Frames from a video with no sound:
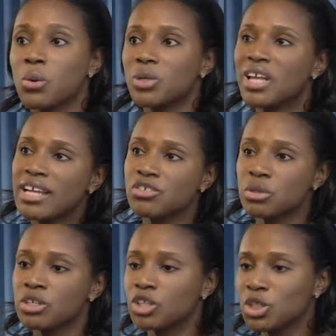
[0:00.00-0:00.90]
we like to
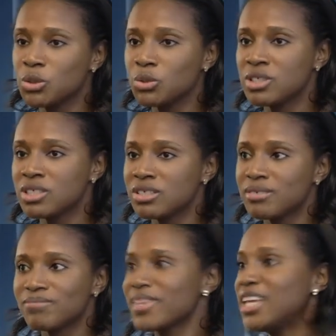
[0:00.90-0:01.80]
include
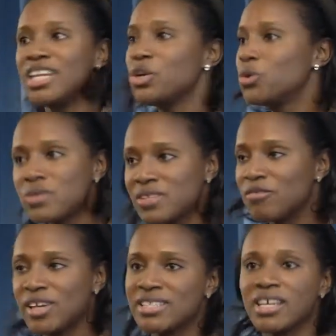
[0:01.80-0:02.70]
any who's
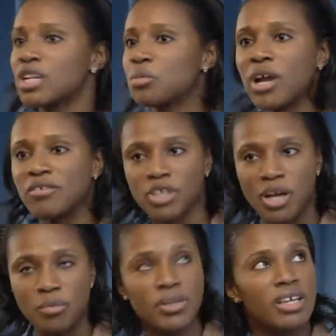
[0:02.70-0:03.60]
investing in a private
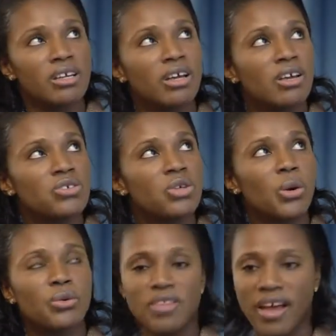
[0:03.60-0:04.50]
company.
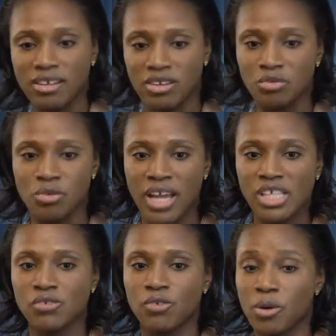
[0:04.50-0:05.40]
So that could
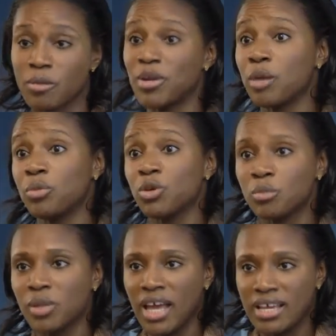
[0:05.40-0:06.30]
range for a pure
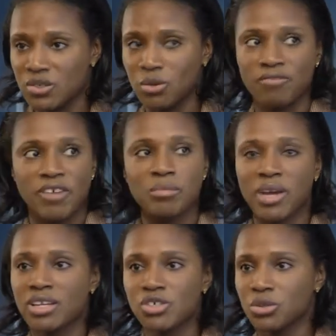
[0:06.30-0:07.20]
play, so a fund
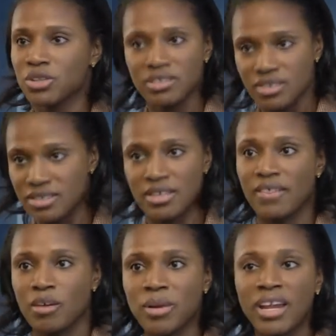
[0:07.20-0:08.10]
manager that does
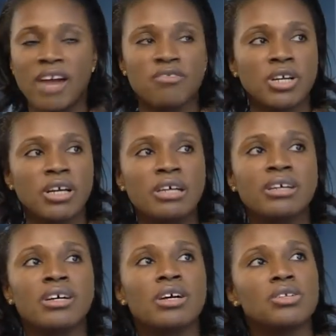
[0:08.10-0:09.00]
nothing but Africa,
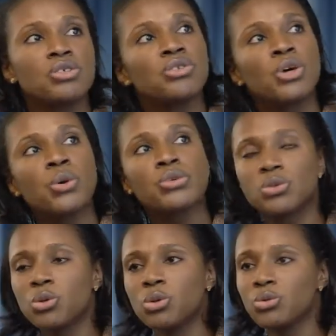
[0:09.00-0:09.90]
to those
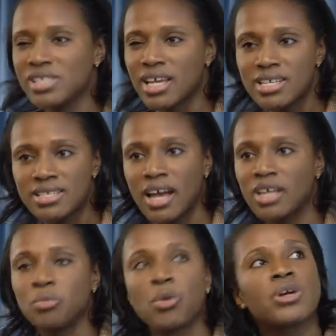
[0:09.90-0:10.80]
who set
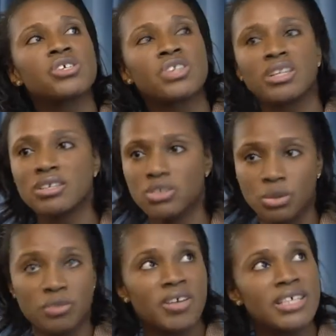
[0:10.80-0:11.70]
aside a portion to
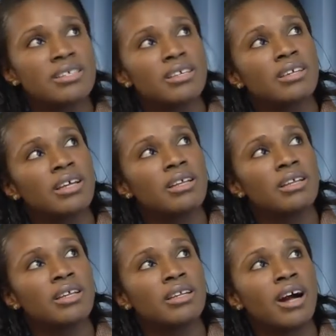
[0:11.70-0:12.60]
invest in, in,
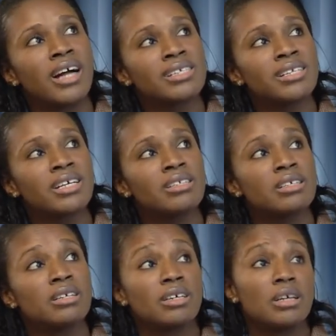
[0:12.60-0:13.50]
in the continent.
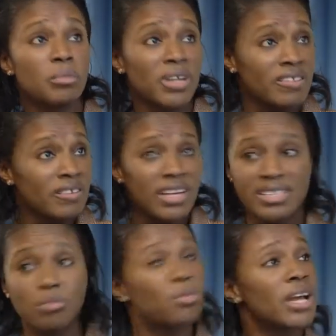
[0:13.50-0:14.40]
But I think
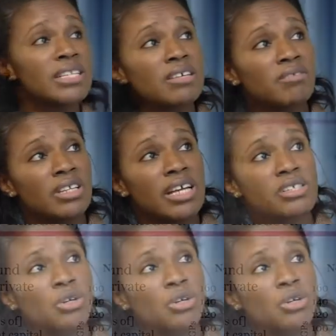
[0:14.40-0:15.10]
that's impressive and that's